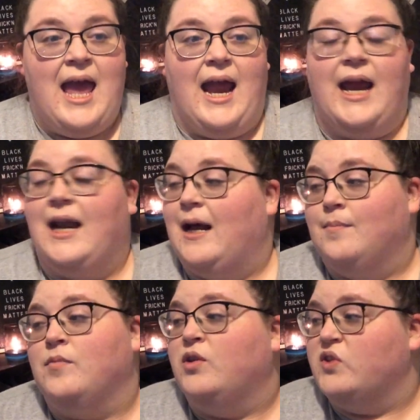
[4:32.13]
And
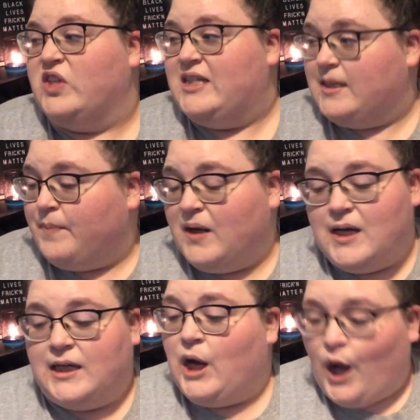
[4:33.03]
I'm usually sipping
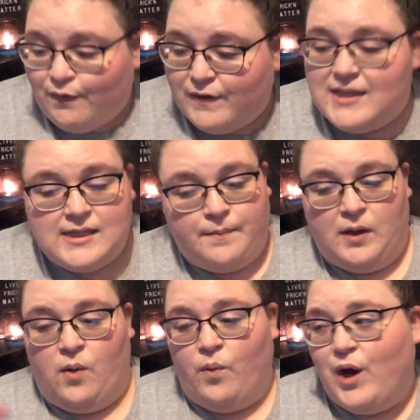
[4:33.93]
on coffee, sipping
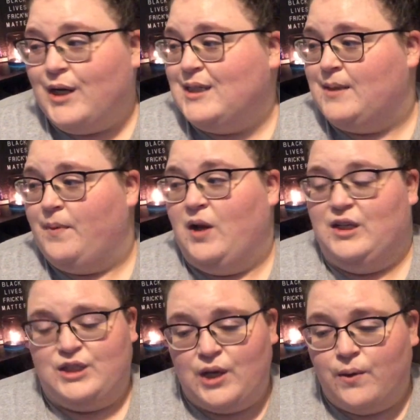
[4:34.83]
on water, sipping on
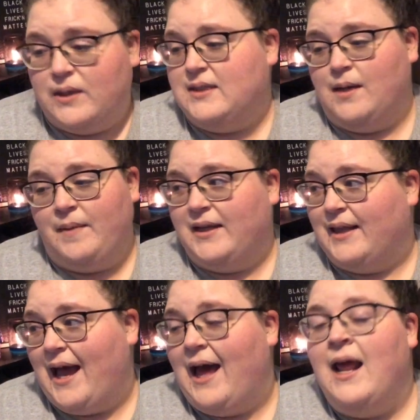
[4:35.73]
a soda, something like
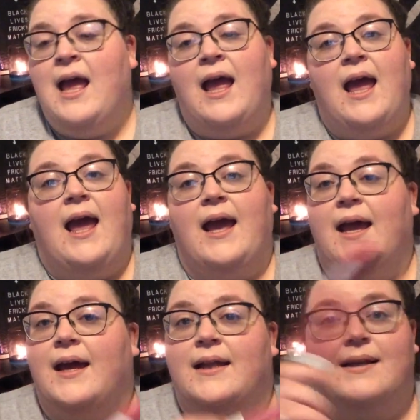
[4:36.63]
that.
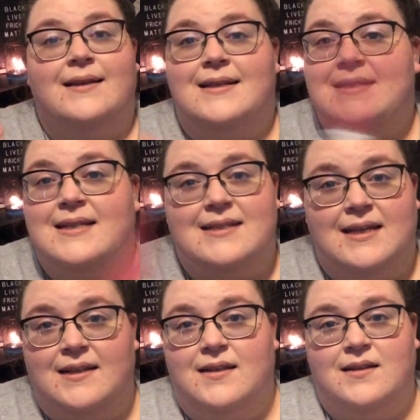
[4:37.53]
And this
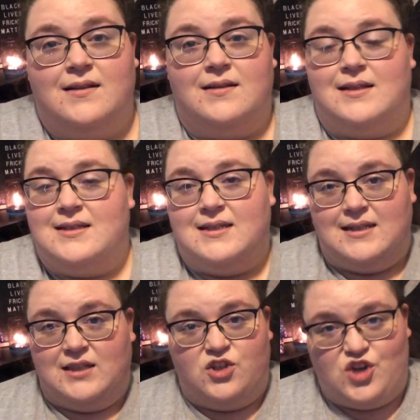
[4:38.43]
isn't
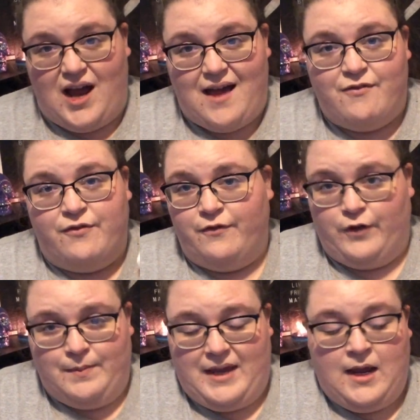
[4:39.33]
the jive
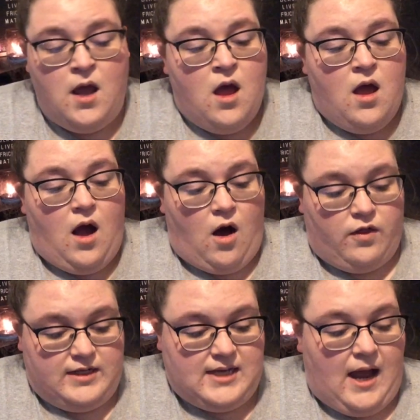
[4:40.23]
for me all
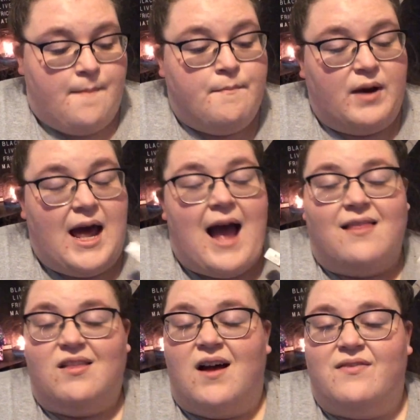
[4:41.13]
the time, but I
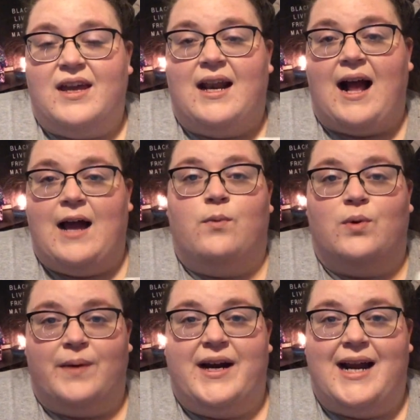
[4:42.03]
love it. I will
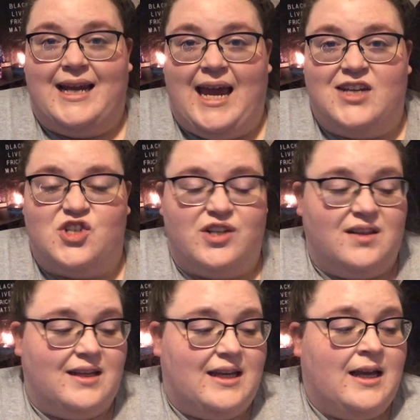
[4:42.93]
wear it
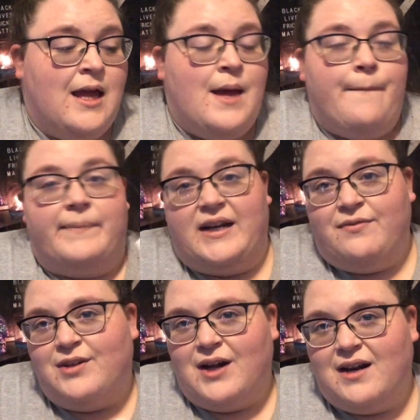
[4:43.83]
occasionally, but if
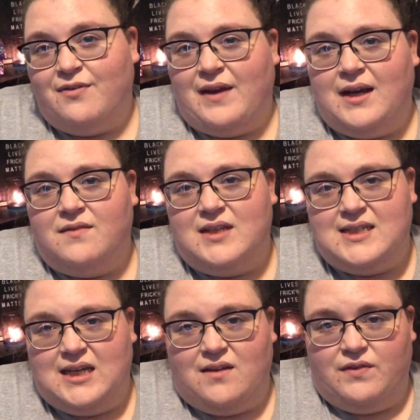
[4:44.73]
you're not a fan of the
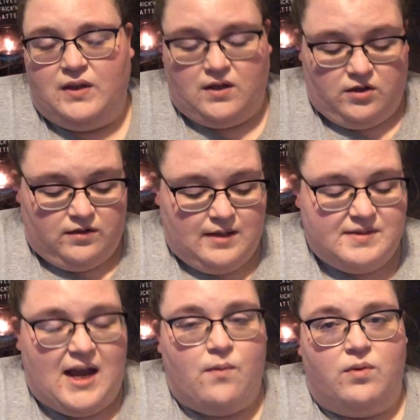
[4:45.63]
sticky feeling on your lips,
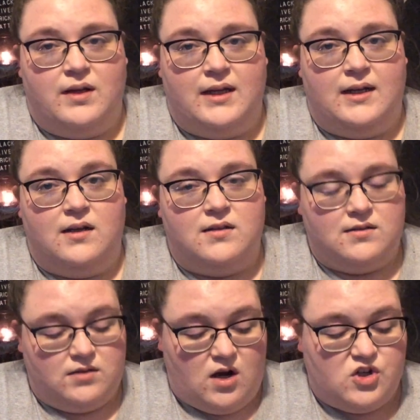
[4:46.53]
I would
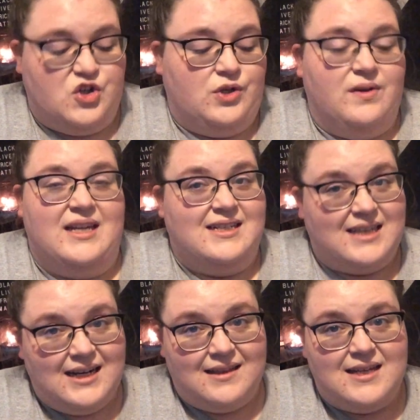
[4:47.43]
caution you against
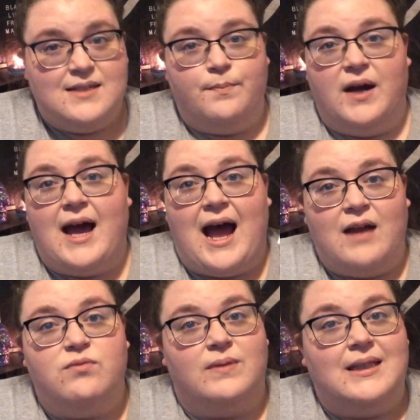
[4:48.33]
getting this, but I
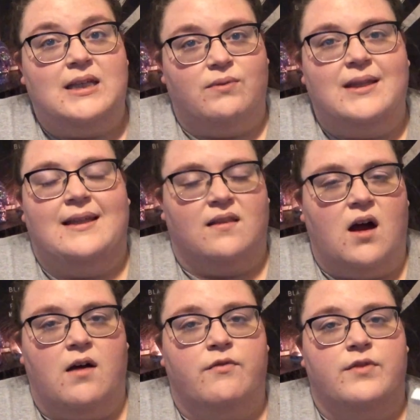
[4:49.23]
really, really
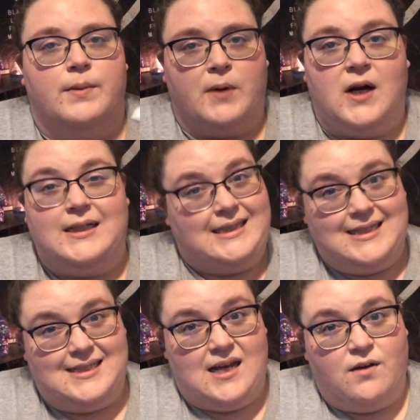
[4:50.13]
love the product
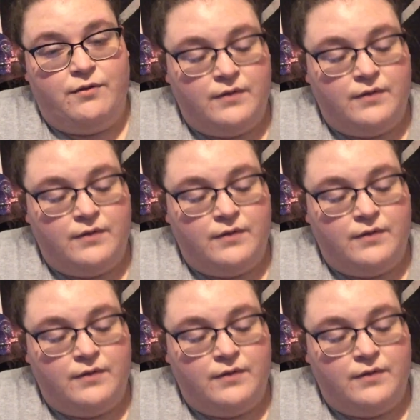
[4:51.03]
itself.